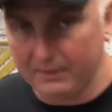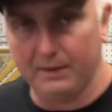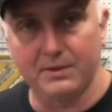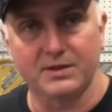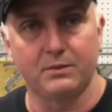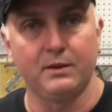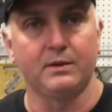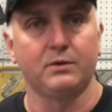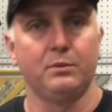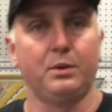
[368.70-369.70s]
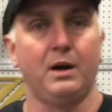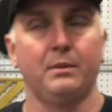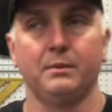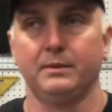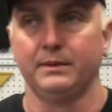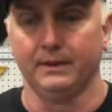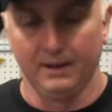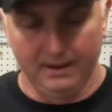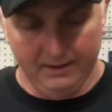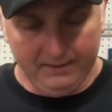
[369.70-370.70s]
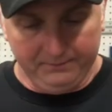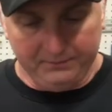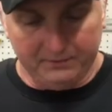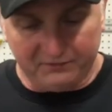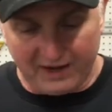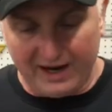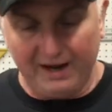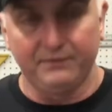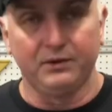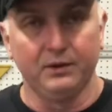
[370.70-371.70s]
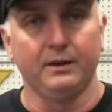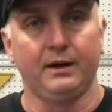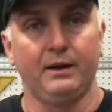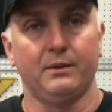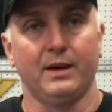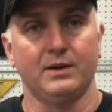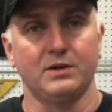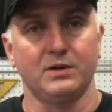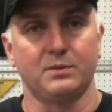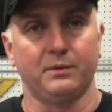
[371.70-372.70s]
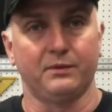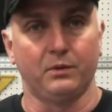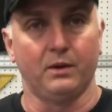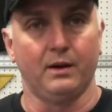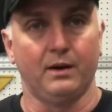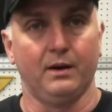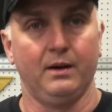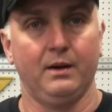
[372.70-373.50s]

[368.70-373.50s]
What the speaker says: mean, I must have went through probably 5 good air ratchets before I